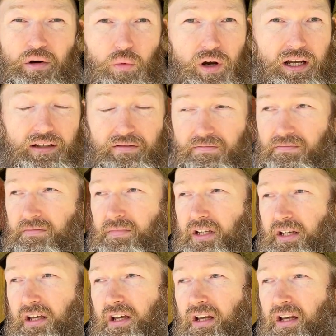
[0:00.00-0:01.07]
what.
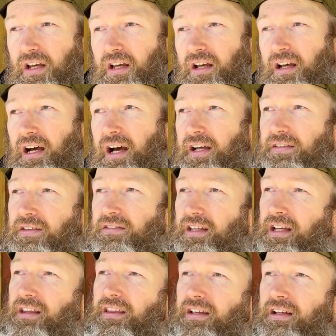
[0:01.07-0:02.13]
And the
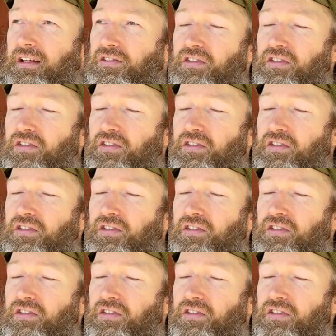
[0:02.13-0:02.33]
sad thing is,